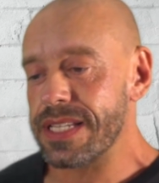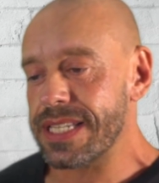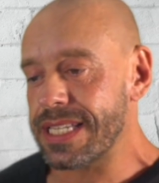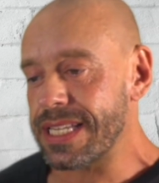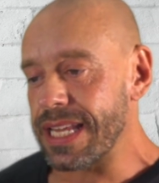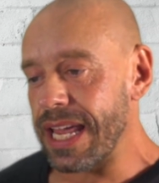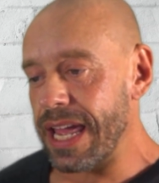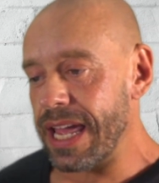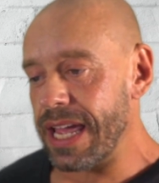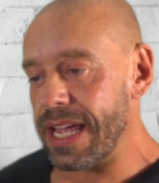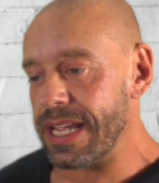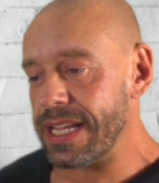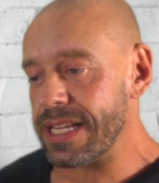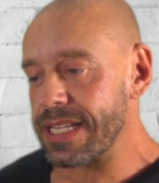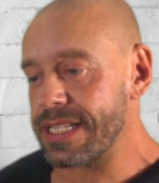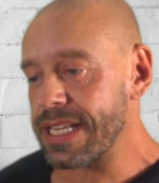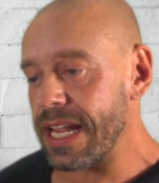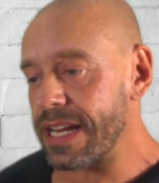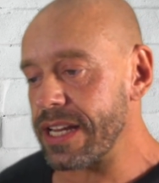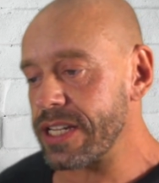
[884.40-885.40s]
says,
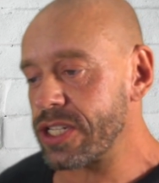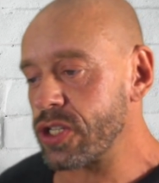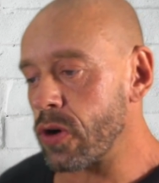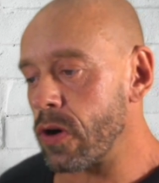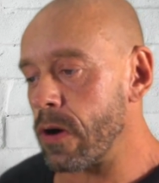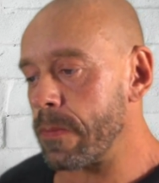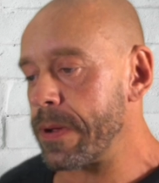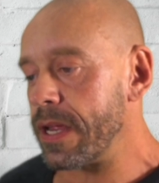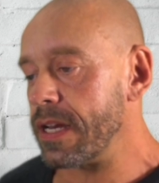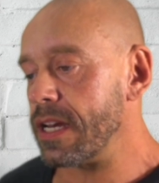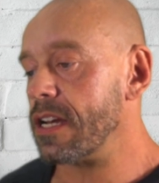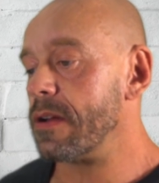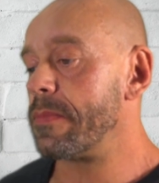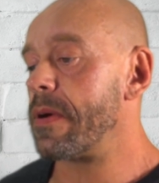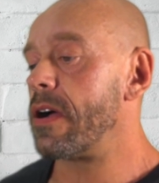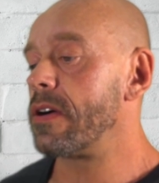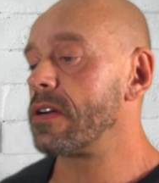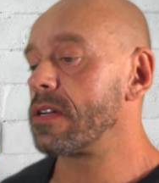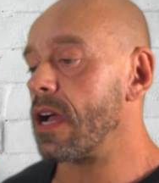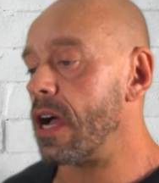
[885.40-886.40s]
tell us your opinion
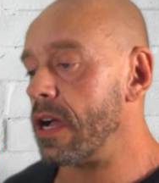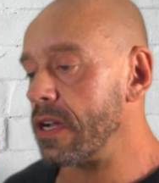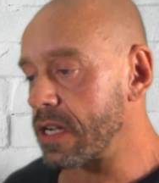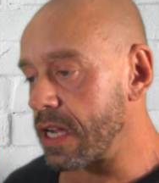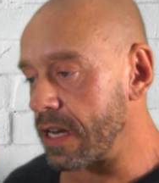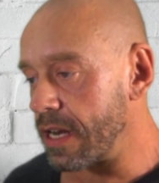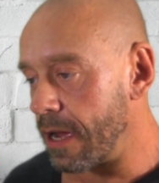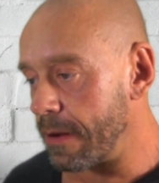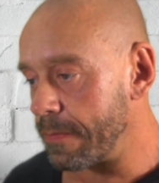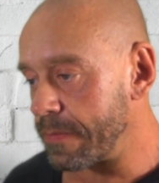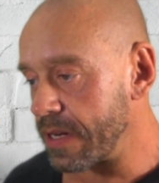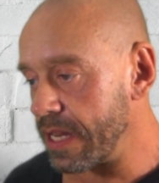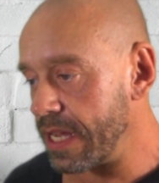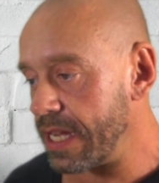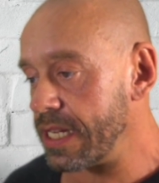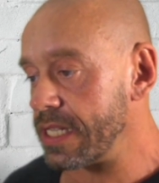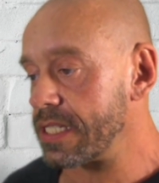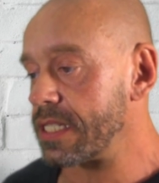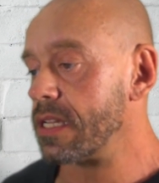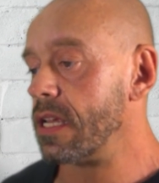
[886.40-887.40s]
about coconut,
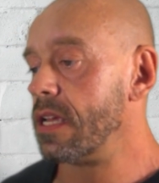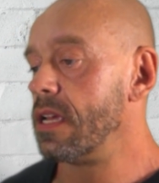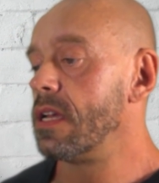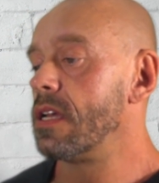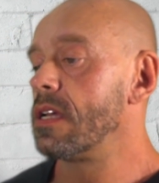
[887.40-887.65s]
please,